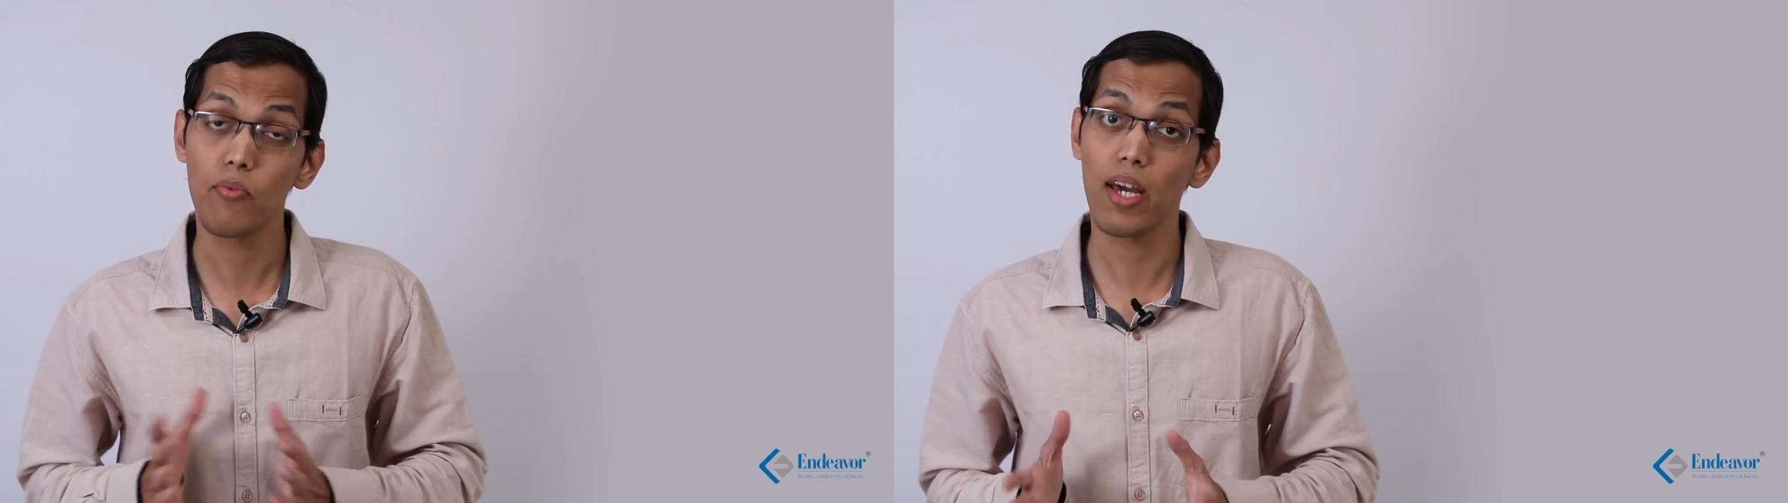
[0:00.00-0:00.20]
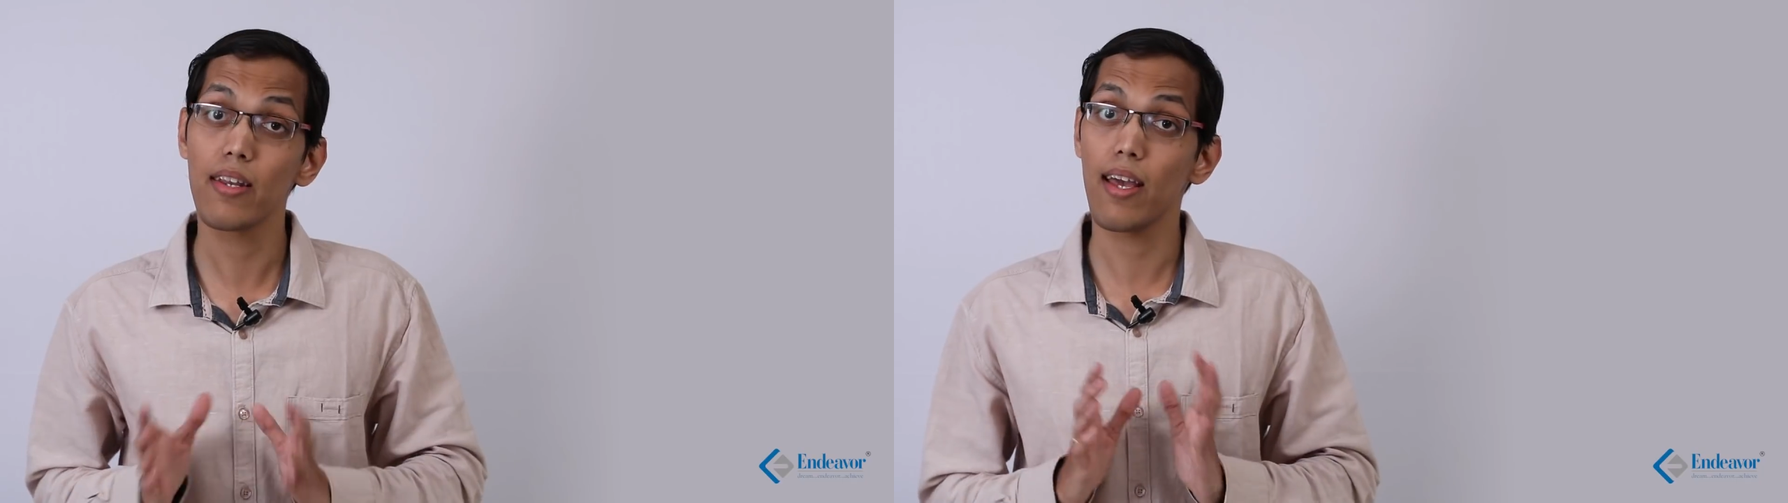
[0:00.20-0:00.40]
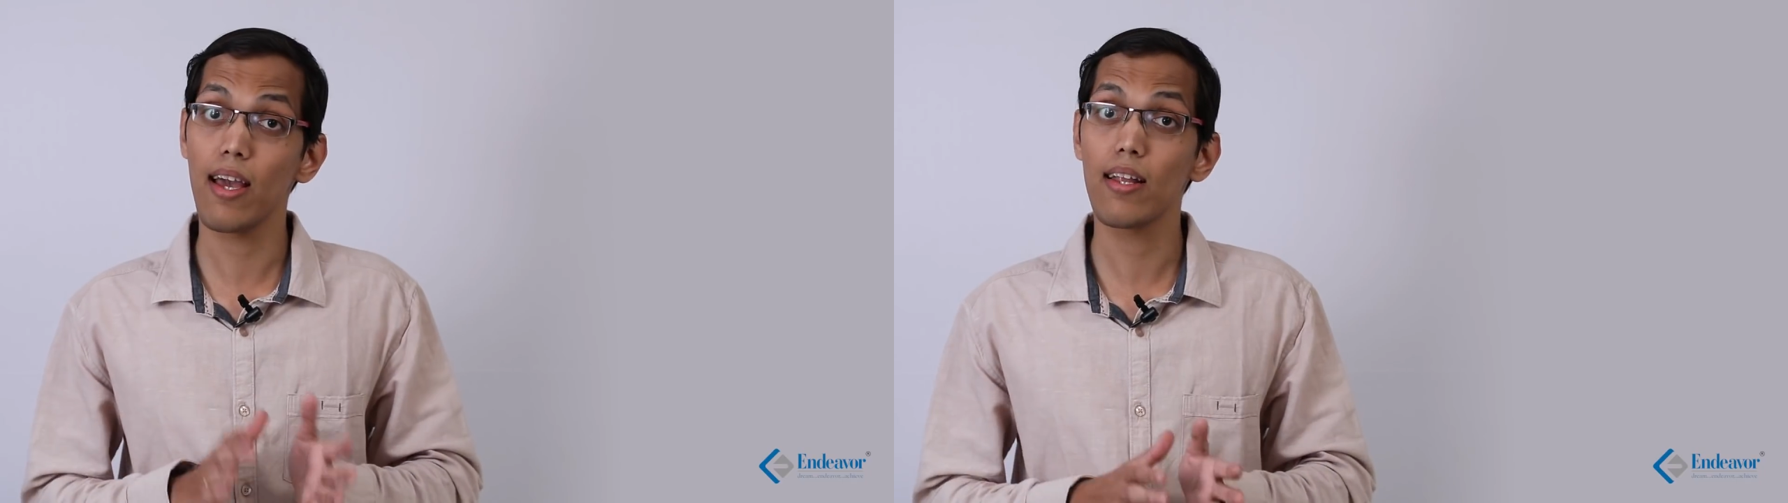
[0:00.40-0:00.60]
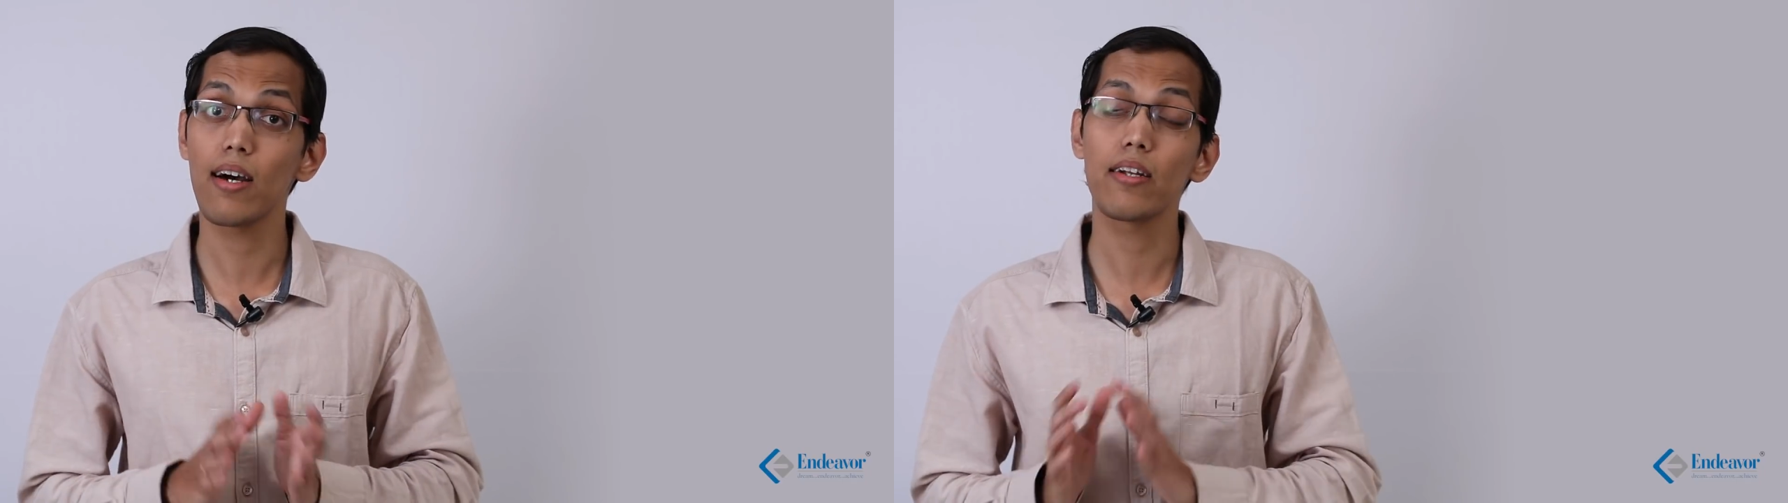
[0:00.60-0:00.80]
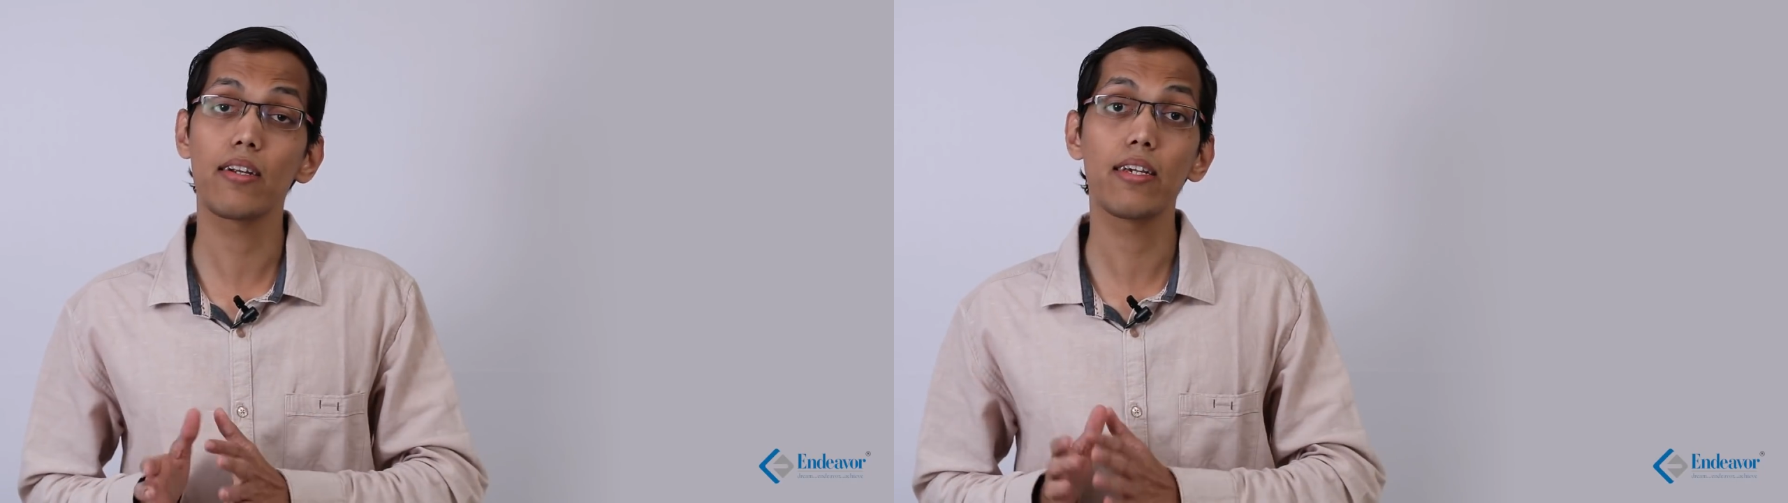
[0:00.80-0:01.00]
When
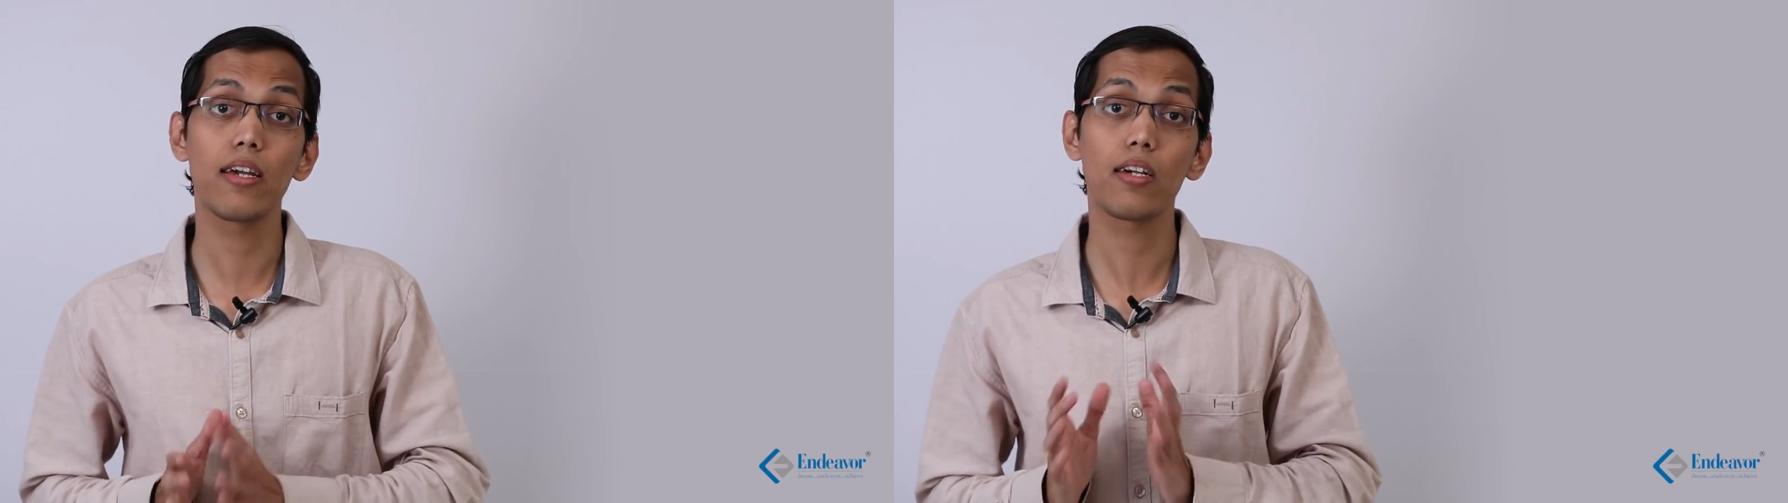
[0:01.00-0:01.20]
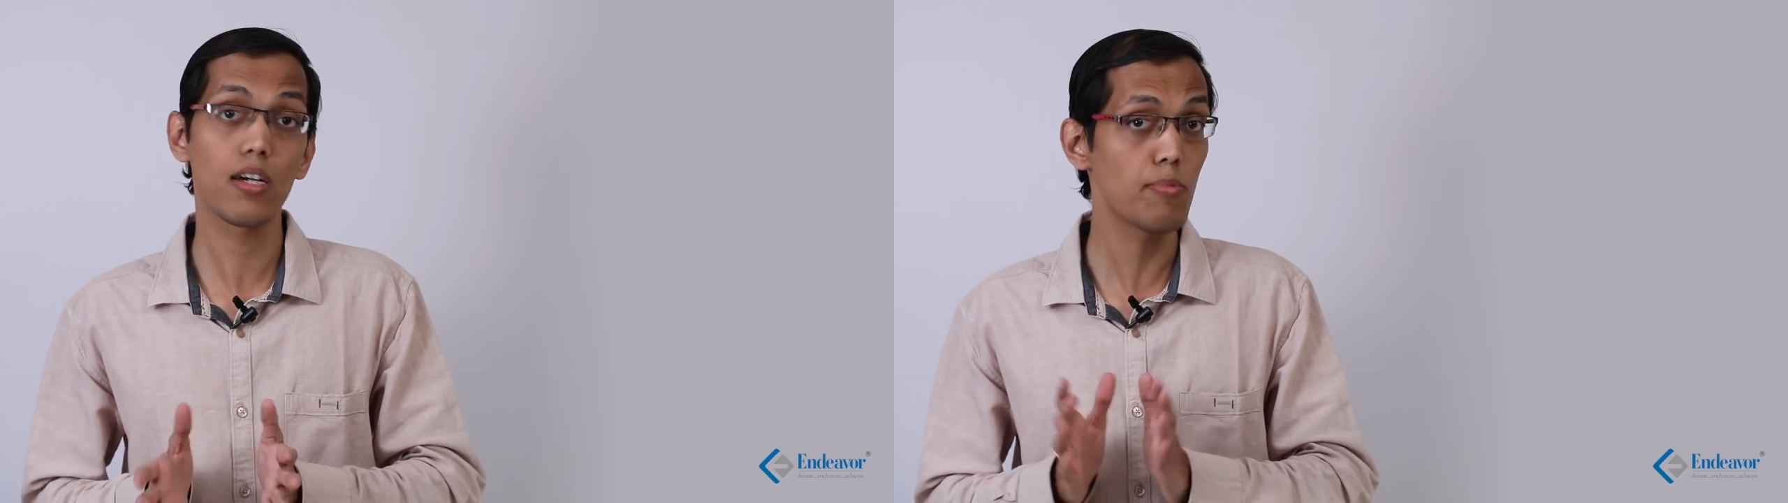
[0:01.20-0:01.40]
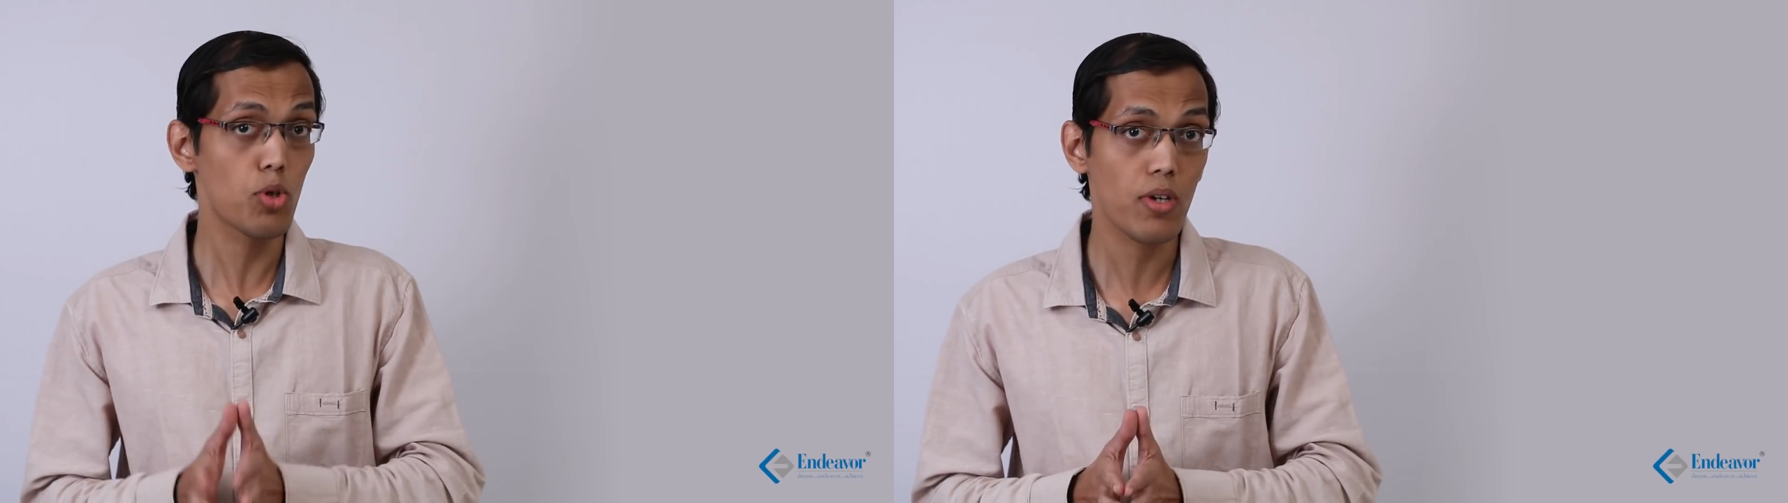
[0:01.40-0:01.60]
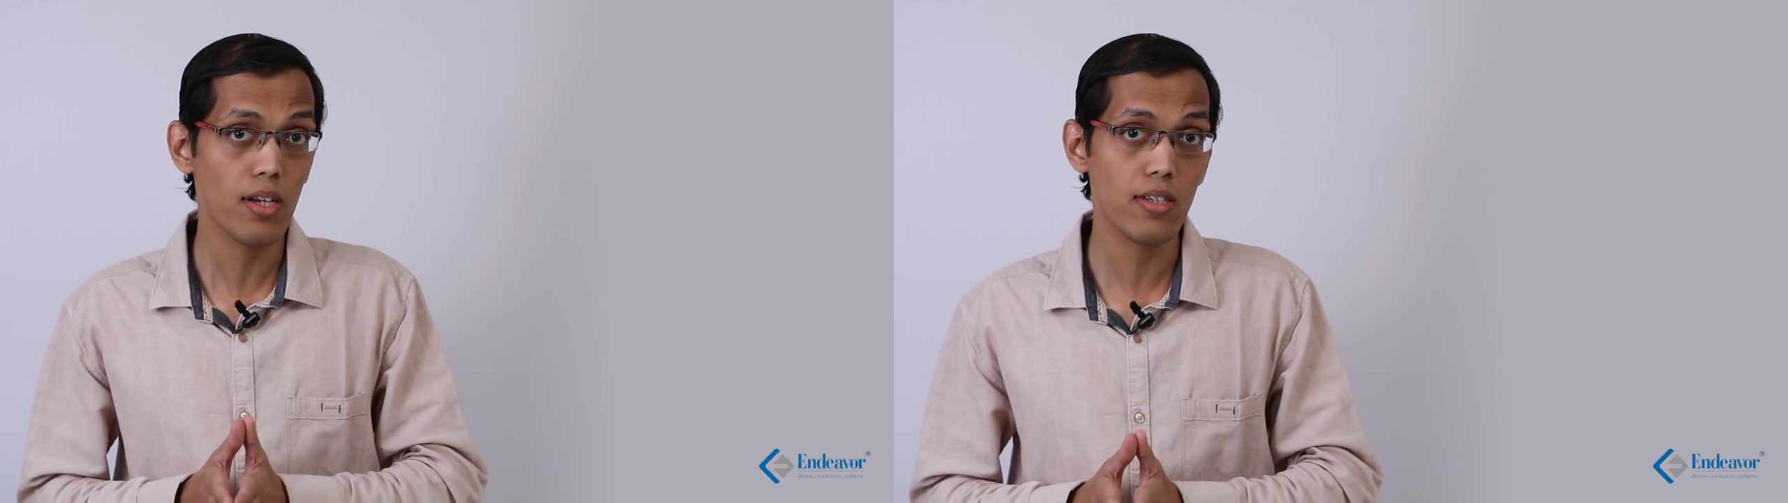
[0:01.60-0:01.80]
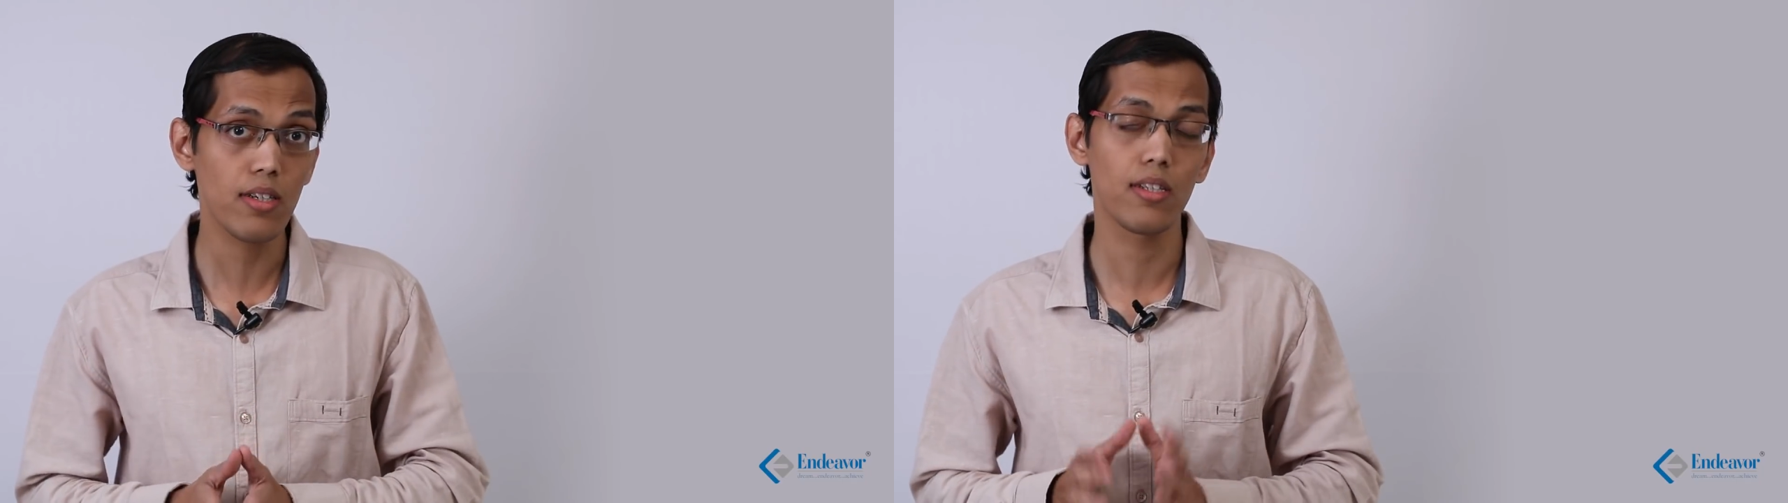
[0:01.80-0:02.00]
LR and DI come
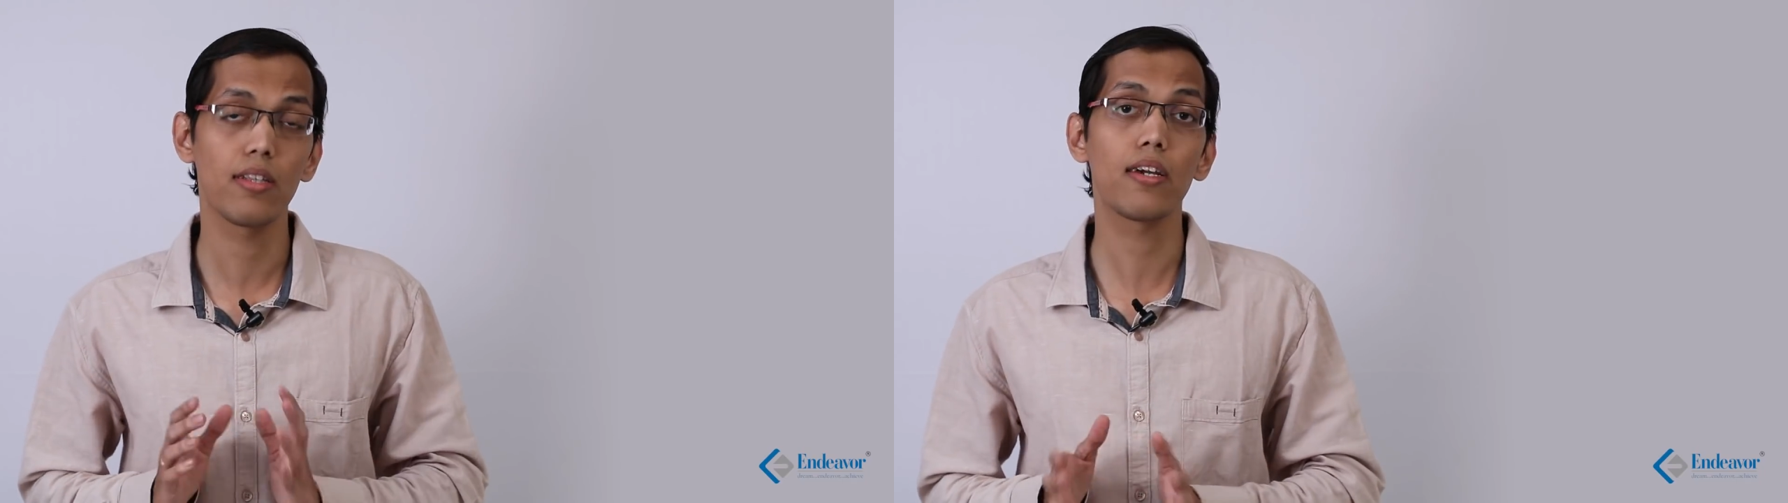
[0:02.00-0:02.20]
together,